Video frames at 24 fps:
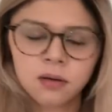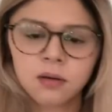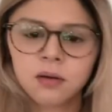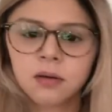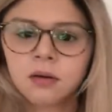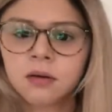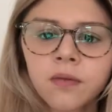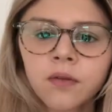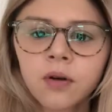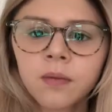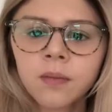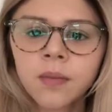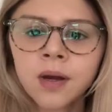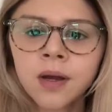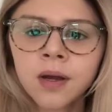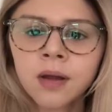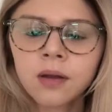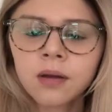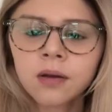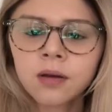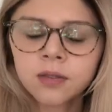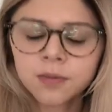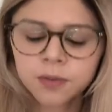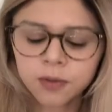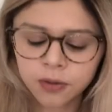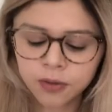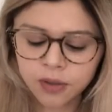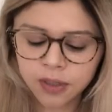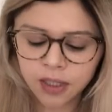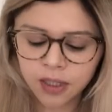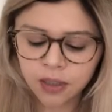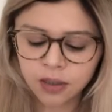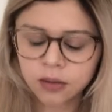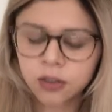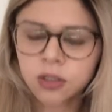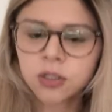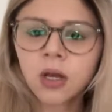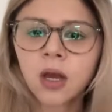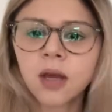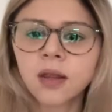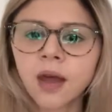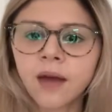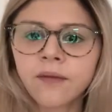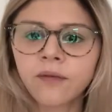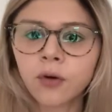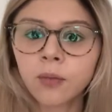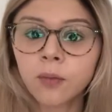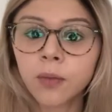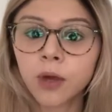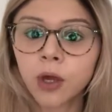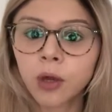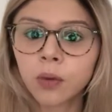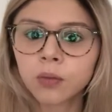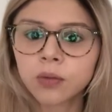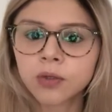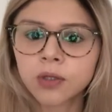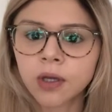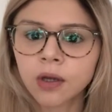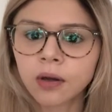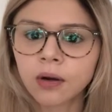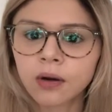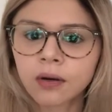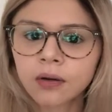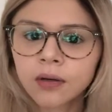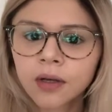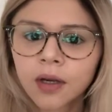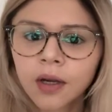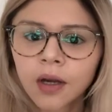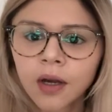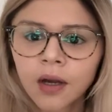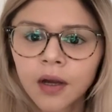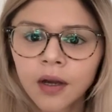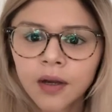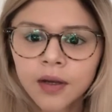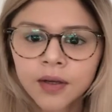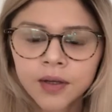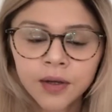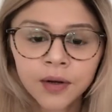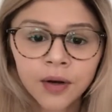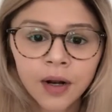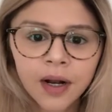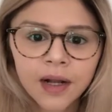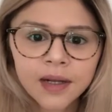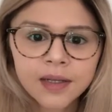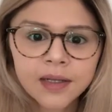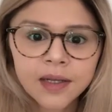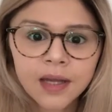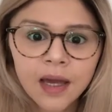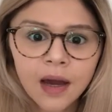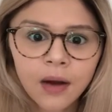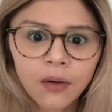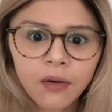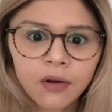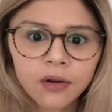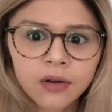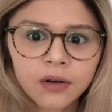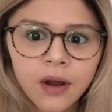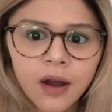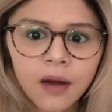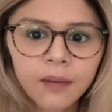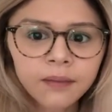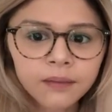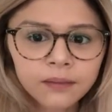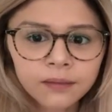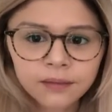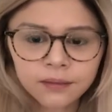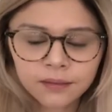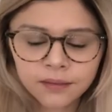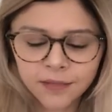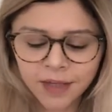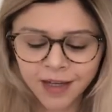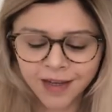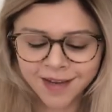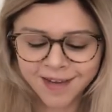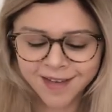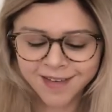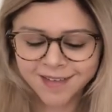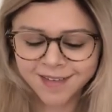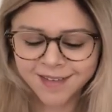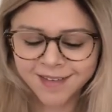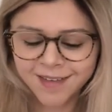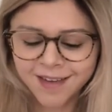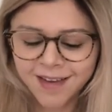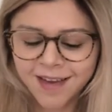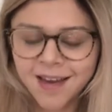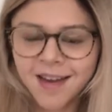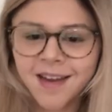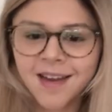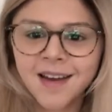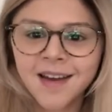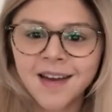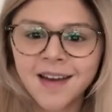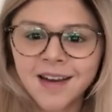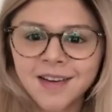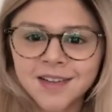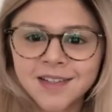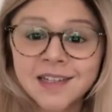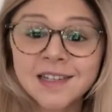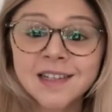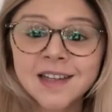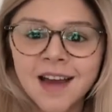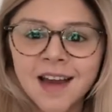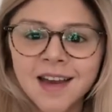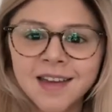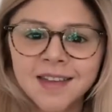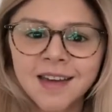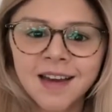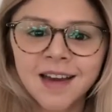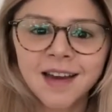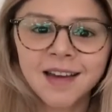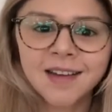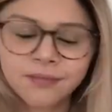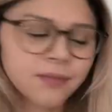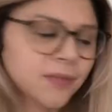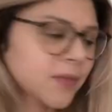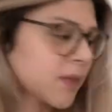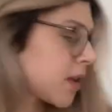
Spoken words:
I've got my hospital sticker. Just hide that from you, so you're not allowed to see how old I am. I'll just hide that.